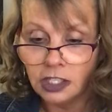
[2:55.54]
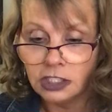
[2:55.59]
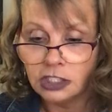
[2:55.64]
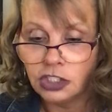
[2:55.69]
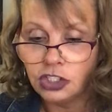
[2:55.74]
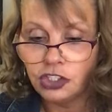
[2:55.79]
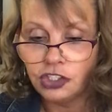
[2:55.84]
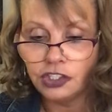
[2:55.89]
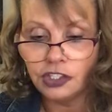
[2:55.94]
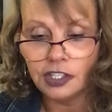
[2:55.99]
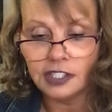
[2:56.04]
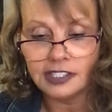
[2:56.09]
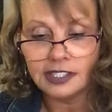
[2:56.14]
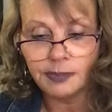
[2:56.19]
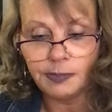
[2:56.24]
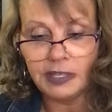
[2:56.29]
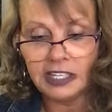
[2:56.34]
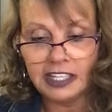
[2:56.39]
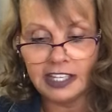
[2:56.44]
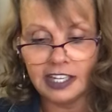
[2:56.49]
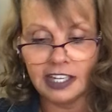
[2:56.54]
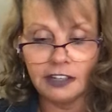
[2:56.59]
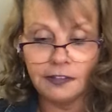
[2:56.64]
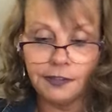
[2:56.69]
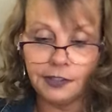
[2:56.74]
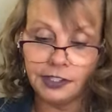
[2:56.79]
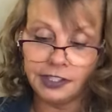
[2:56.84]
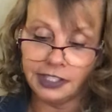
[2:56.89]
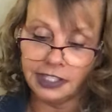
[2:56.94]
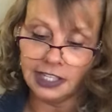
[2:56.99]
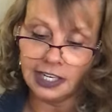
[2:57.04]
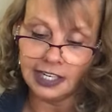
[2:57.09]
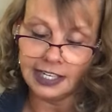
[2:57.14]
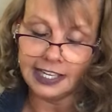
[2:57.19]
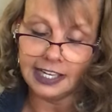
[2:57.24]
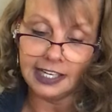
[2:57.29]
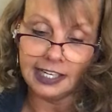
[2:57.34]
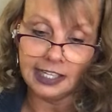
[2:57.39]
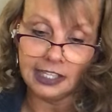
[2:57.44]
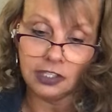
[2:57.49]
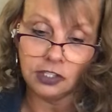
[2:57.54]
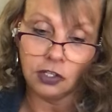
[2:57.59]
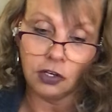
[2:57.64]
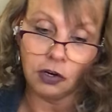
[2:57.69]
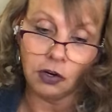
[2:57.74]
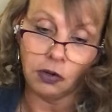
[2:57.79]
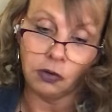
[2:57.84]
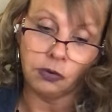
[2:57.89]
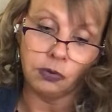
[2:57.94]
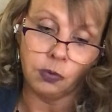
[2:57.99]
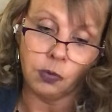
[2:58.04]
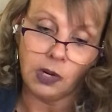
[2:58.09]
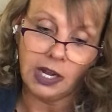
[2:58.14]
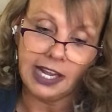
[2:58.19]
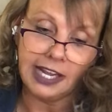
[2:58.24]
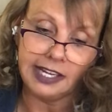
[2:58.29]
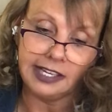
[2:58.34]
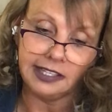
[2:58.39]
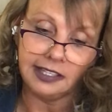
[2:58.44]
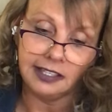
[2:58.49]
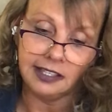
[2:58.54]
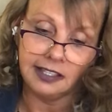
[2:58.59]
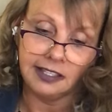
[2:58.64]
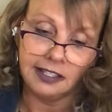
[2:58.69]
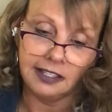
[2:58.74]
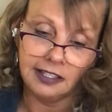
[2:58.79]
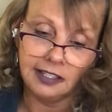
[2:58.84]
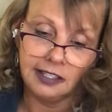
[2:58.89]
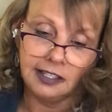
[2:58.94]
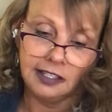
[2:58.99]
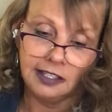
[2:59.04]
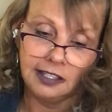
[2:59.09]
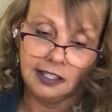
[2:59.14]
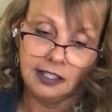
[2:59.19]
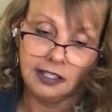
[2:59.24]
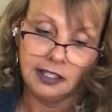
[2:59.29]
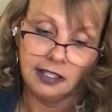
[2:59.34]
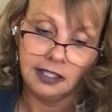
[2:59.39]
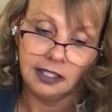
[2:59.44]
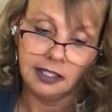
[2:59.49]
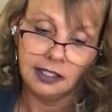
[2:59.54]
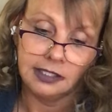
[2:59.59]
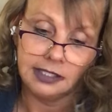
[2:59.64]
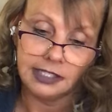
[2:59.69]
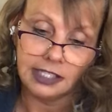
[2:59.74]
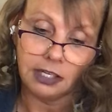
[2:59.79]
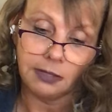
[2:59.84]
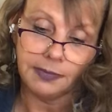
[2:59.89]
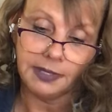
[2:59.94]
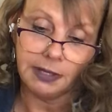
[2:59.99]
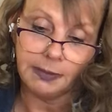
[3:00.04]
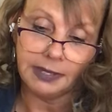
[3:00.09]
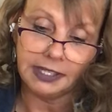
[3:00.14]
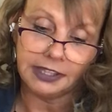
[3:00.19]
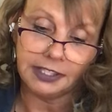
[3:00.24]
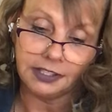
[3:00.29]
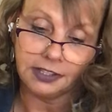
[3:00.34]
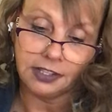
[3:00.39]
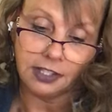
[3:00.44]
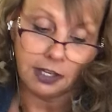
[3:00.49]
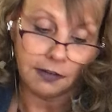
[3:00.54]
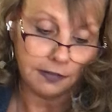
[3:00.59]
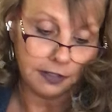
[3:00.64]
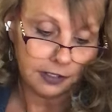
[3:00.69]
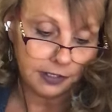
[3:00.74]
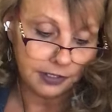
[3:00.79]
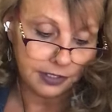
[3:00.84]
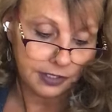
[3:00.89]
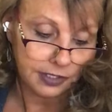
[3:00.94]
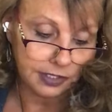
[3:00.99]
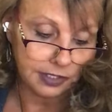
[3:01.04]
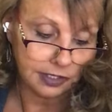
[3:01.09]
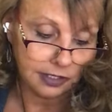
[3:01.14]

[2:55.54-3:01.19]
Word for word: just be careful you're not getting in your own way. Tell me about the lovers.